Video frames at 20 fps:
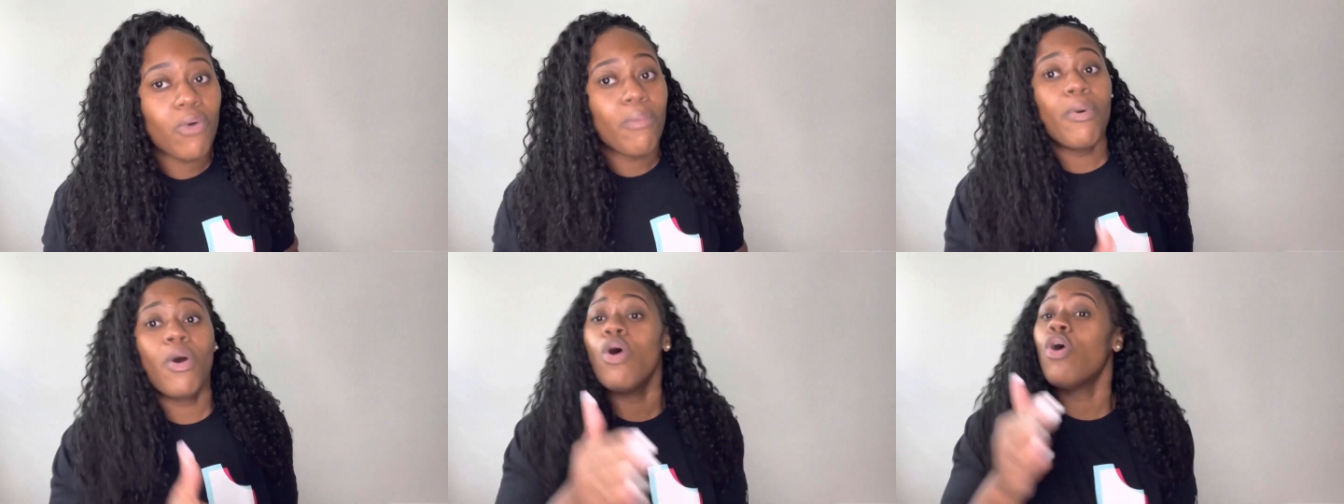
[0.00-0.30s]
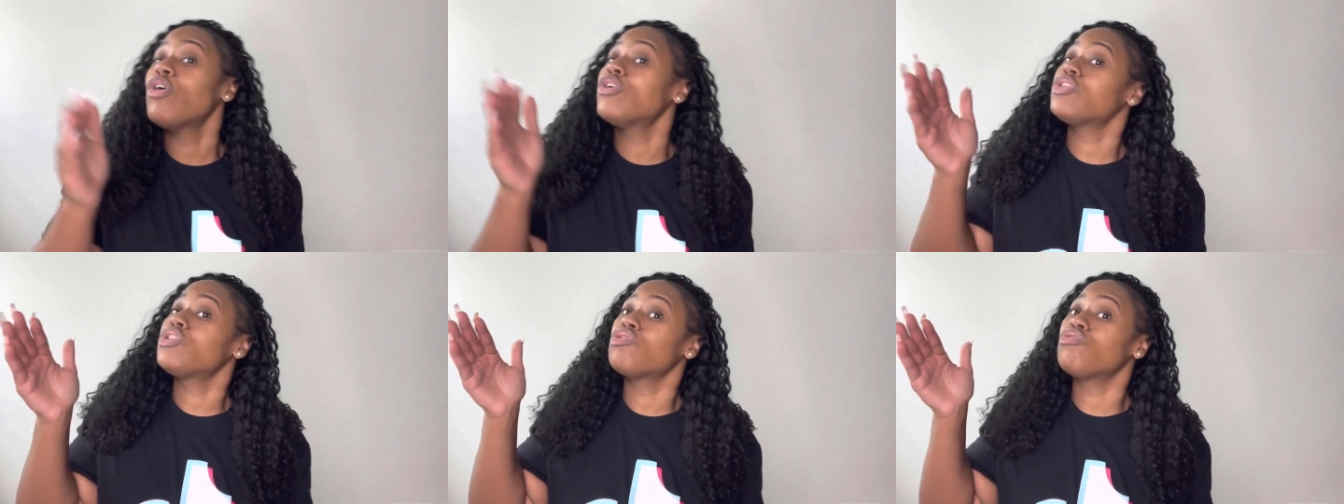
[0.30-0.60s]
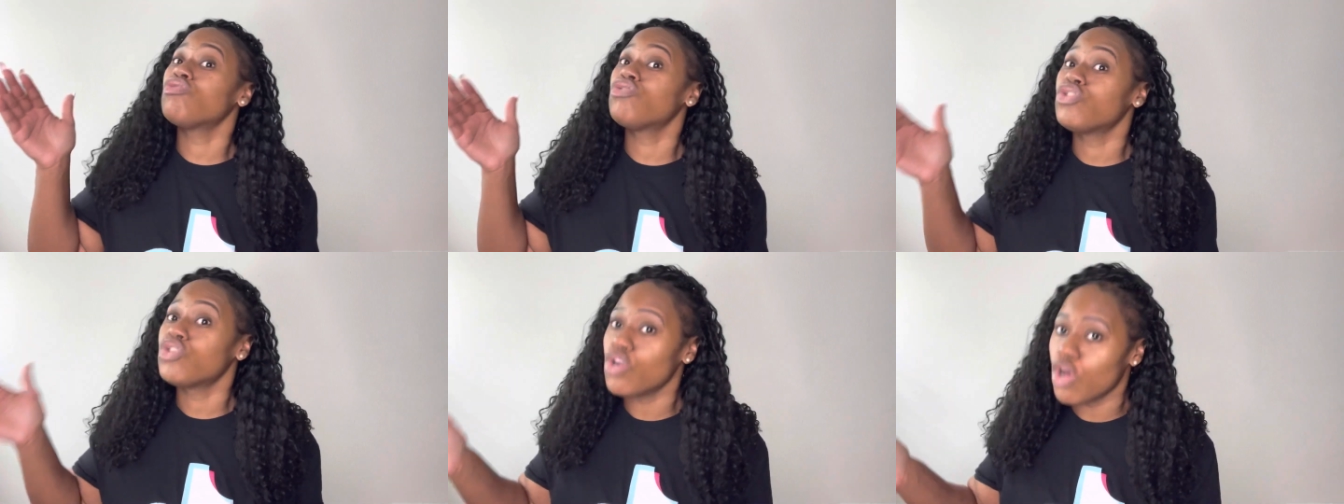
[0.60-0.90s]
but also
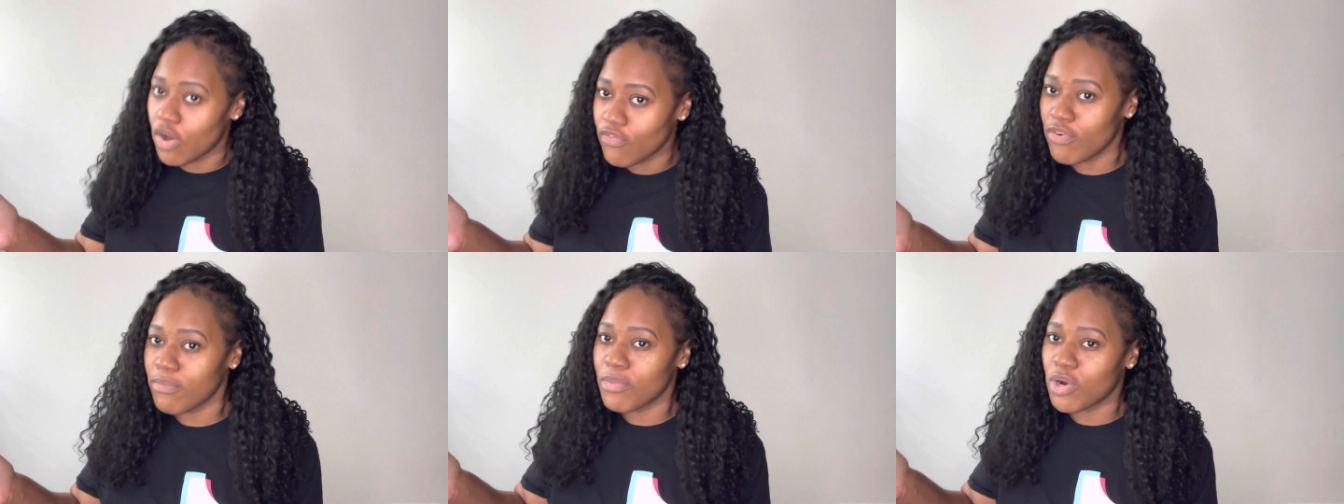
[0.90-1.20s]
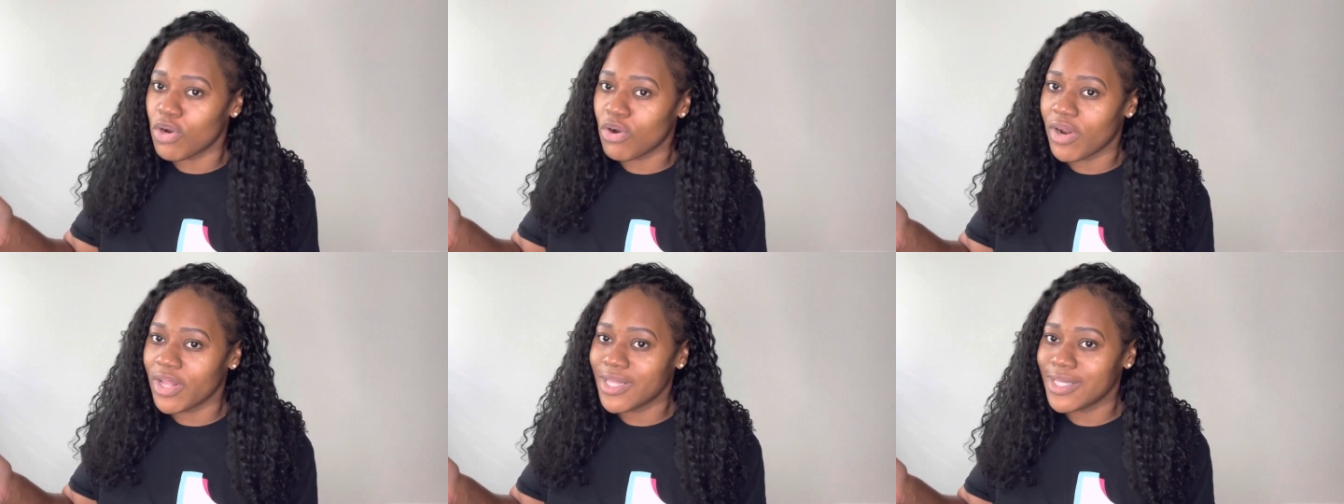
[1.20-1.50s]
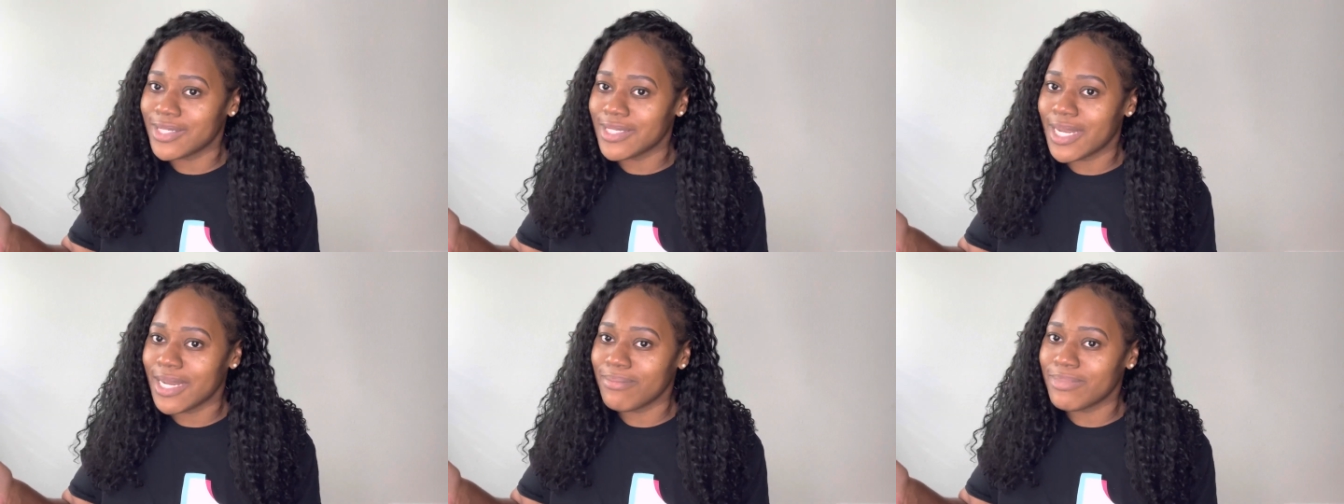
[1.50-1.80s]
solve a murder at the
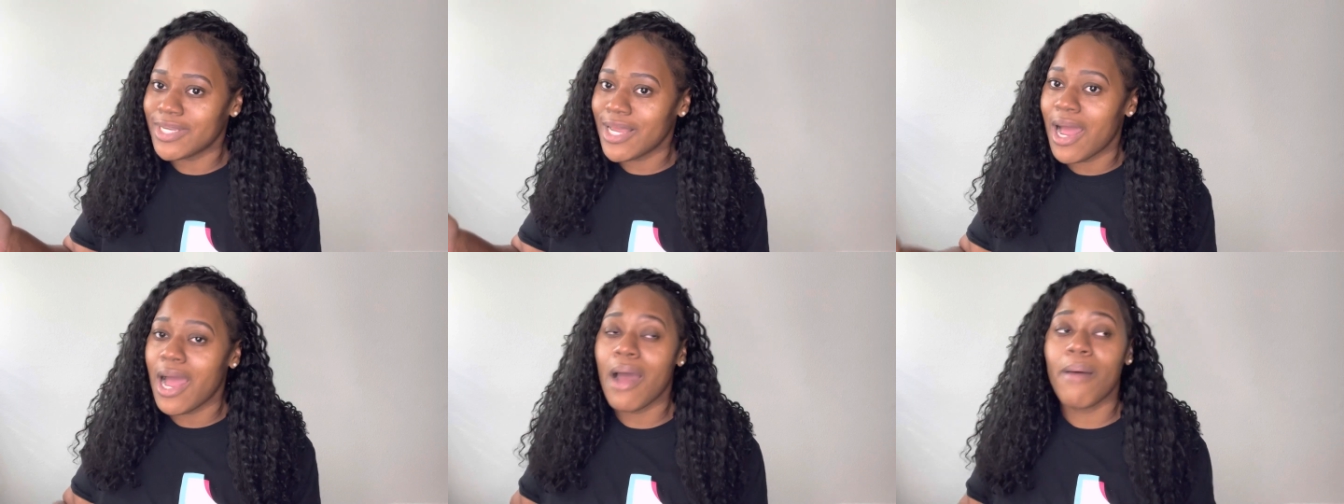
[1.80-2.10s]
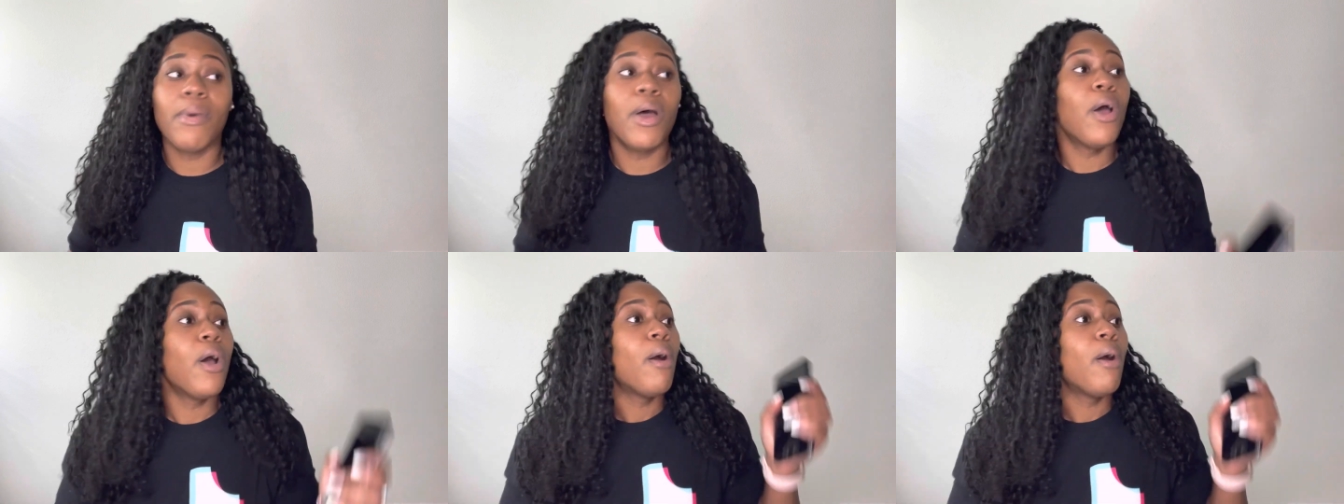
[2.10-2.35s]
same time.